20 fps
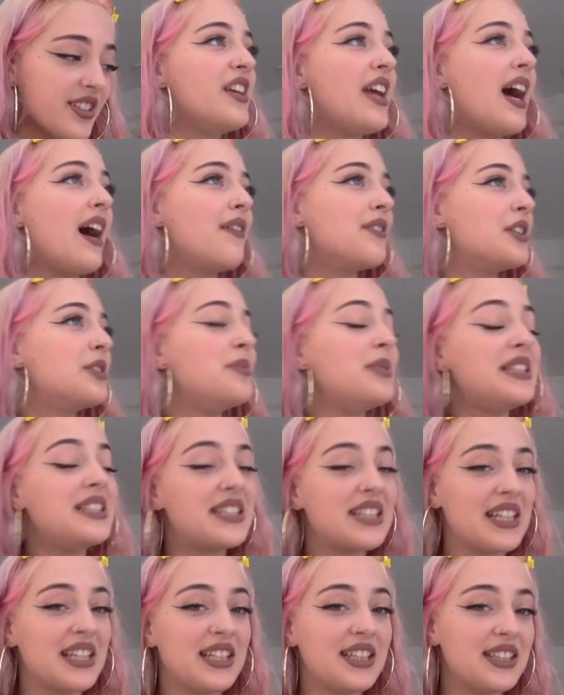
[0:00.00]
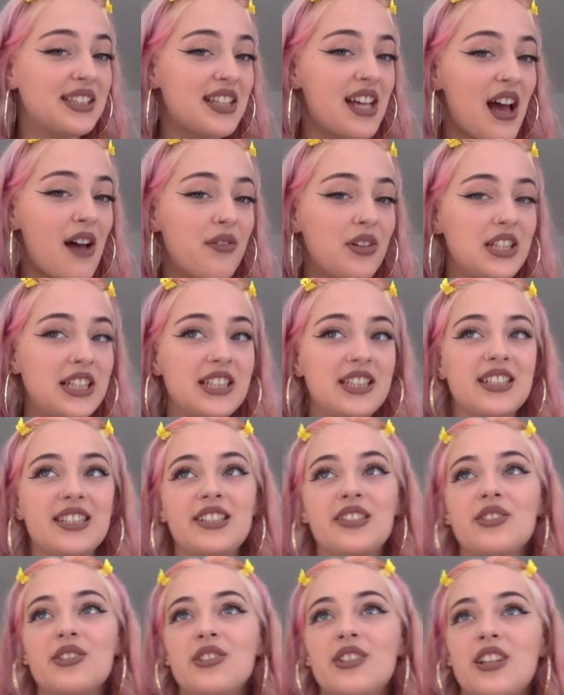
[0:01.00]
You have to be skinny to have an eating
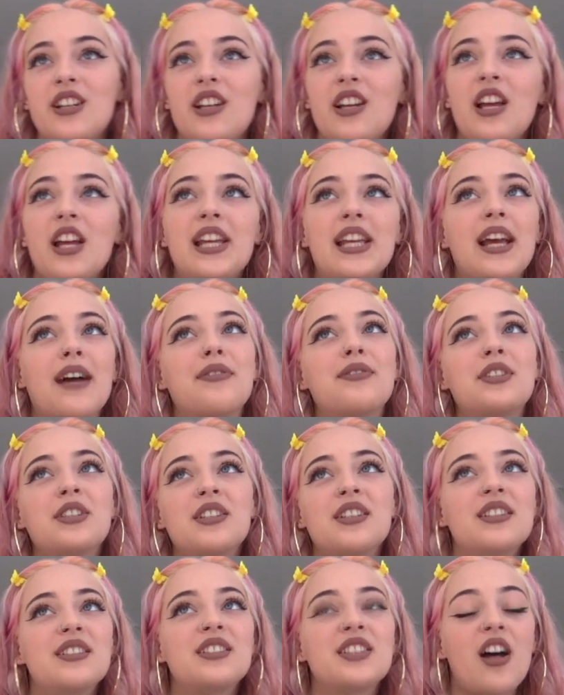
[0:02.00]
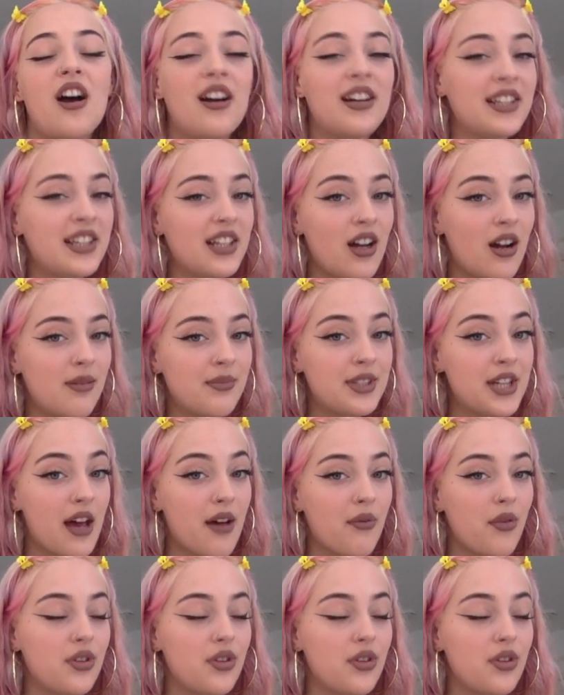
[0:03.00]
disorder. You have to tidy up to have